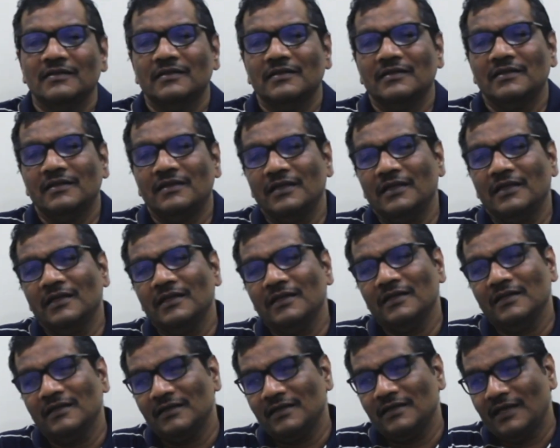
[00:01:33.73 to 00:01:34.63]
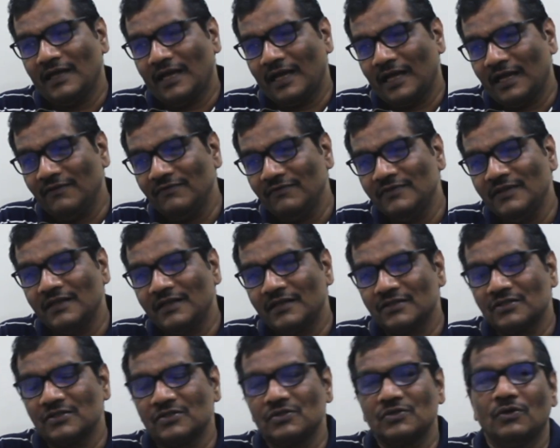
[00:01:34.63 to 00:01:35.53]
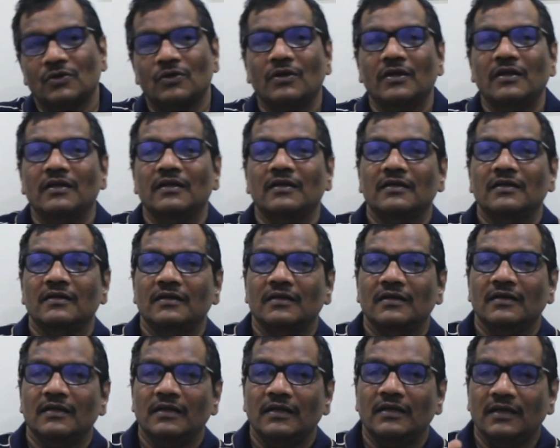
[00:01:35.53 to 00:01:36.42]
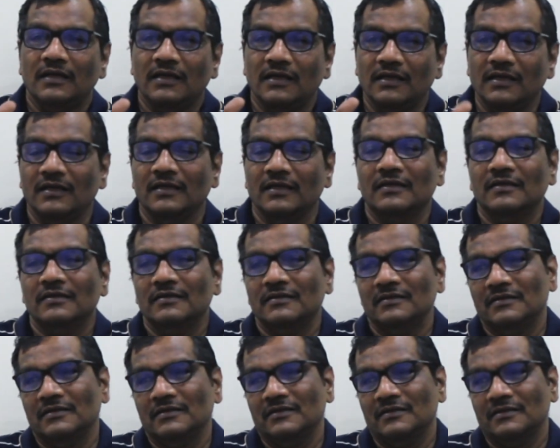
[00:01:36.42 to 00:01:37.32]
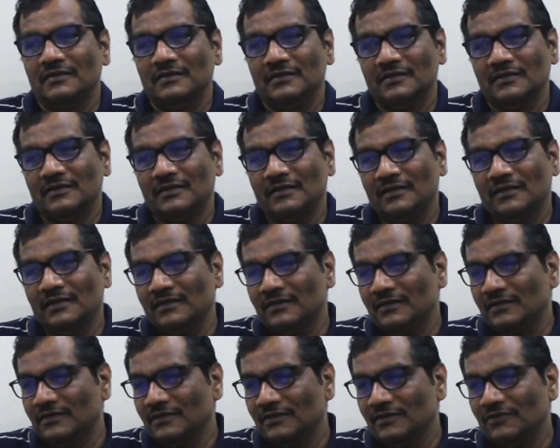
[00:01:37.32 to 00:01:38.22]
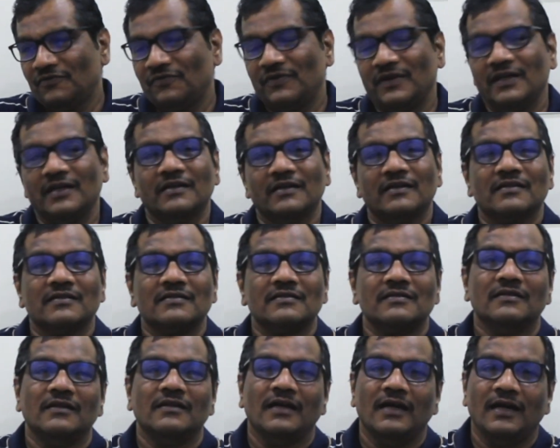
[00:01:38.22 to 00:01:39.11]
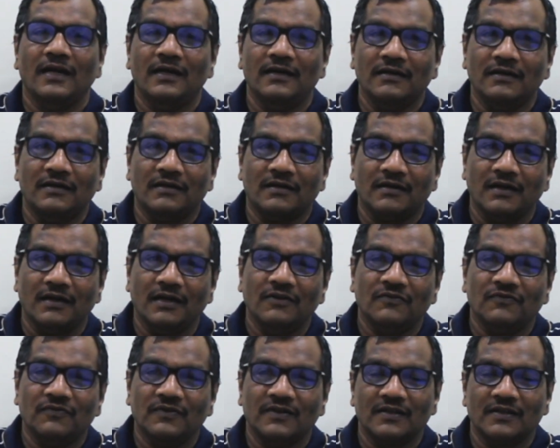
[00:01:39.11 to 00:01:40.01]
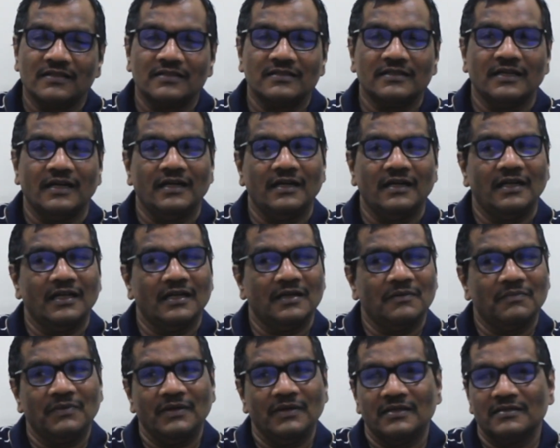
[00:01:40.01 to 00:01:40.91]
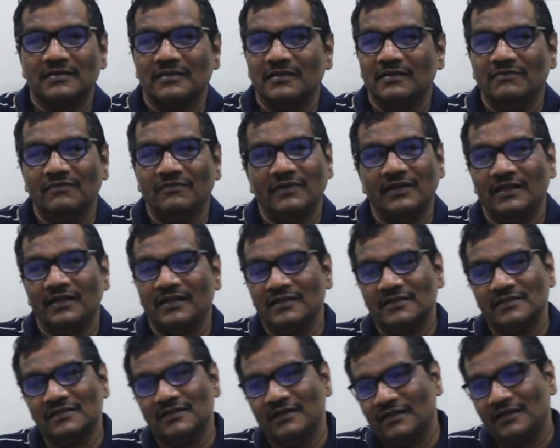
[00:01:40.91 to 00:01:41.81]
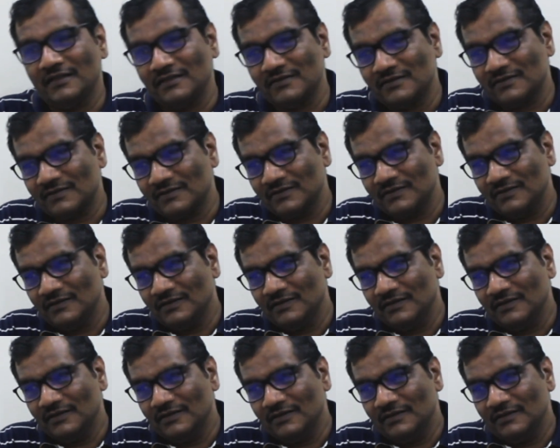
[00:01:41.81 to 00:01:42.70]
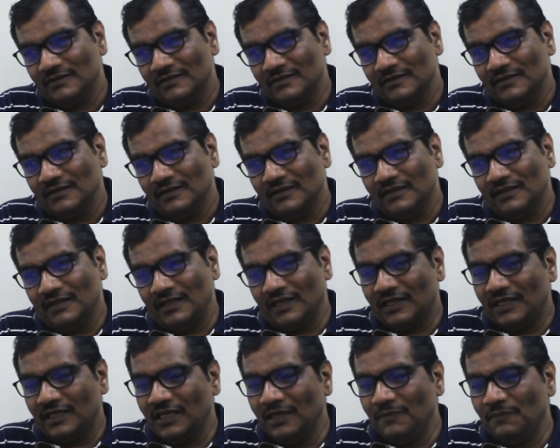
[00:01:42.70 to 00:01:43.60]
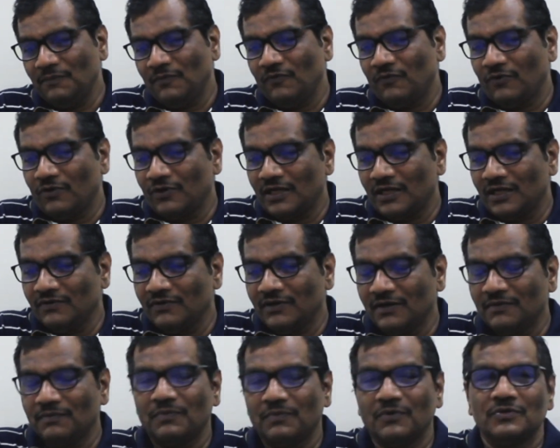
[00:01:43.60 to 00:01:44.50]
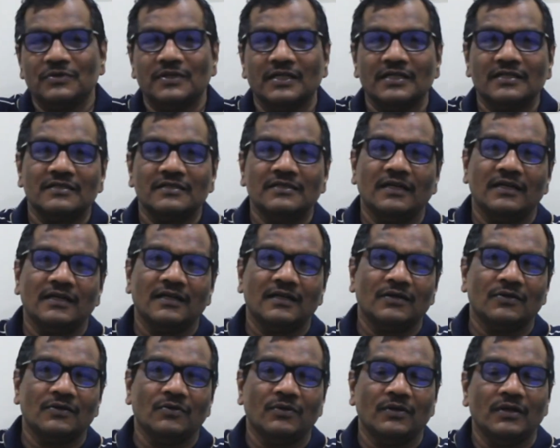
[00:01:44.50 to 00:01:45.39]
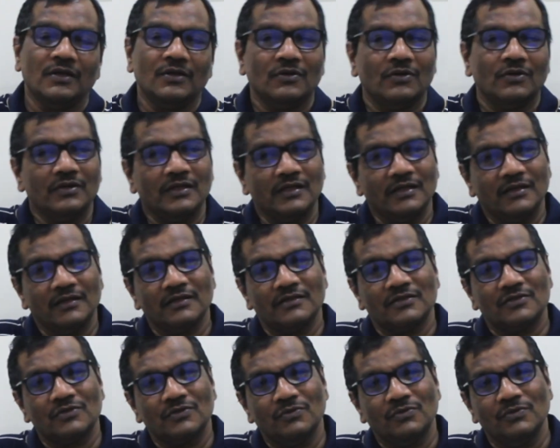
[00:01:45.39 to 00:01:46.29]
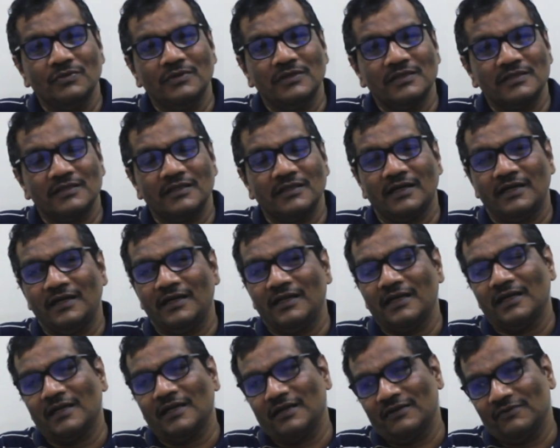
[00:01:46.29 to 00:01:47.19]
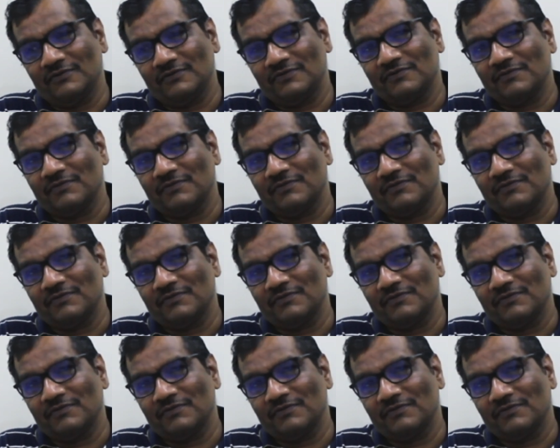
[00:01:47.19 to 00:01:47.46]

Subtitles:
they have their stall in the fairs and the trade fairs that take place in various cities. They keep whatever projects that are going on in the schools that they have,